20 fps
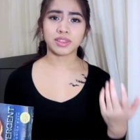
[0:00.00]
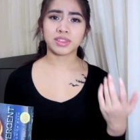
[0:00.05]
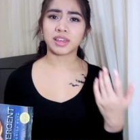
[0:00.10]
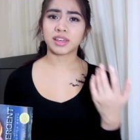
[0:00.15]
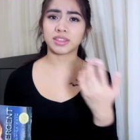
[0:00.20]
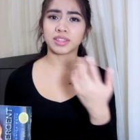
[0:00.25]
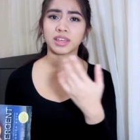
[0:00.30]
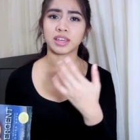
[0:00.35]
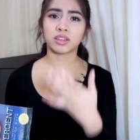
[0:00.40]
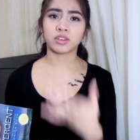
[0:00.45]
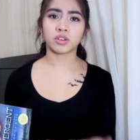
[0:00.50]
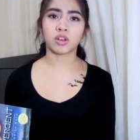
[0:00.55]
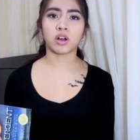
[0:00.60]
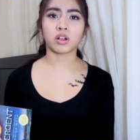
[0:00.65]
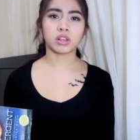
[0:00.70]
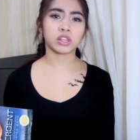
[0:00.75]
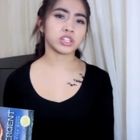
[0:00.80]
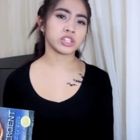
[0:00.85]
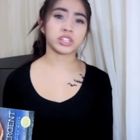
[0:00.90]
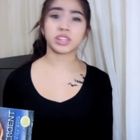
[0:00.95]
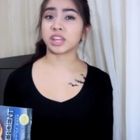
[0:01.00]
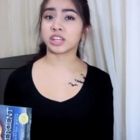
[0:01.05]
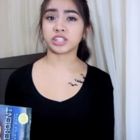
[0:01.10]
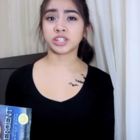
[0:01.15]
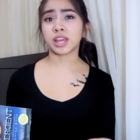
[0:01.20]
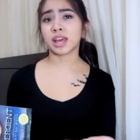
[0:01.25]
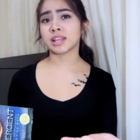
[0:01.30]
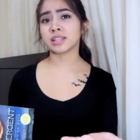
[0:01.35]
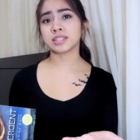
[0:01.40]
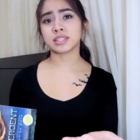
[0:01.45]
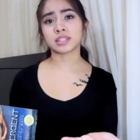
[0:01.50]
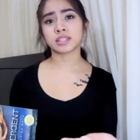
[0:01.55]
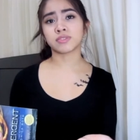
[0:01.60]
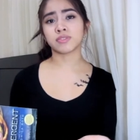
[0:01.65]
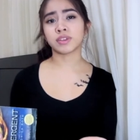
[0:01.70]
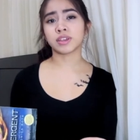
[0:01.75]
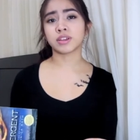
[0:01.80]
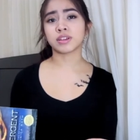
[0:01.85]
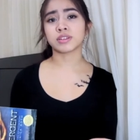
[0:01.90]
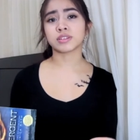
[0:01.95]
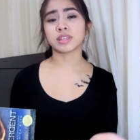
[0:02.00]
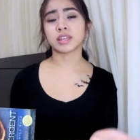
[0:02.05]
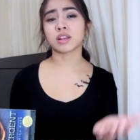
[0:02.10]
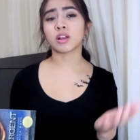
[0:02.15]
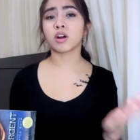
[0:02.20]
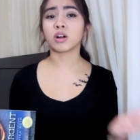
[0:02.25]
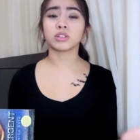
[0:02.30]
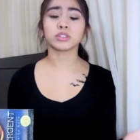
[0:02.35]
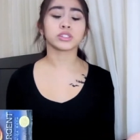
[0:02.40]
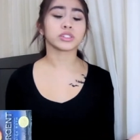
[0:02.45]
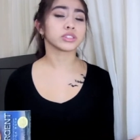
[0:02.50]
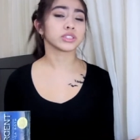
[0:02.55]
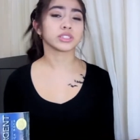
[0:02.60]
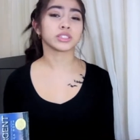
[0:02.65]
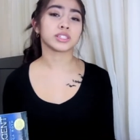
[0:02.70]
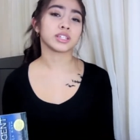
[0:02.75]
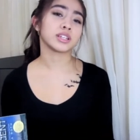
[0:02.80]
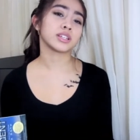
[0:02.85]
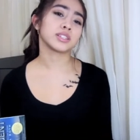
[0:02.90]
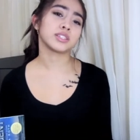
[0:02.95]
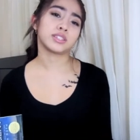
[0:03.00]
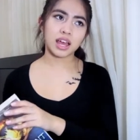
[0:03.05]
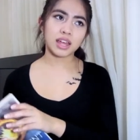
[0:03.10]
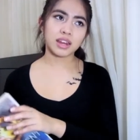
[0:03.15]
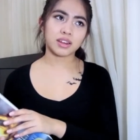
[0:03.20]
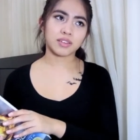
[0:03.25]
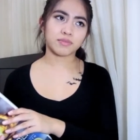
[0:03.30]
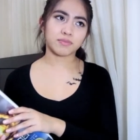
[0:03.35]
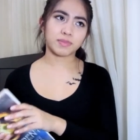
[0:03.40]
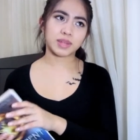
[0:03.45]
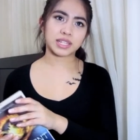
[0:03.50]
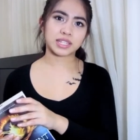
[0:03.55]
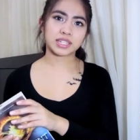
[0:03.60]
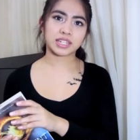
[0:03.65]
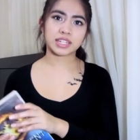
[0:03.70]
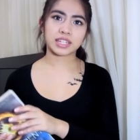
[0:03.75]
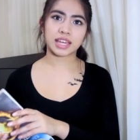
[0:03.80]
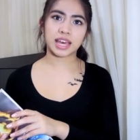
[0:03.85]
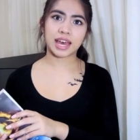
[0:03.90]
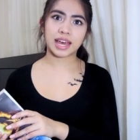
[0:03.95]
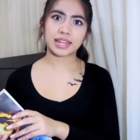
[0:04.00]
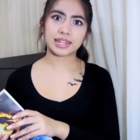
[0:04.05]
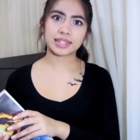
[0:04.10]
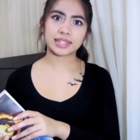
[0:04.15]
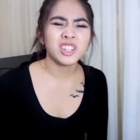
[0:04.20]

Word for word: that they acknowledged that she had 6 fears and called her 6. Kind of missed that.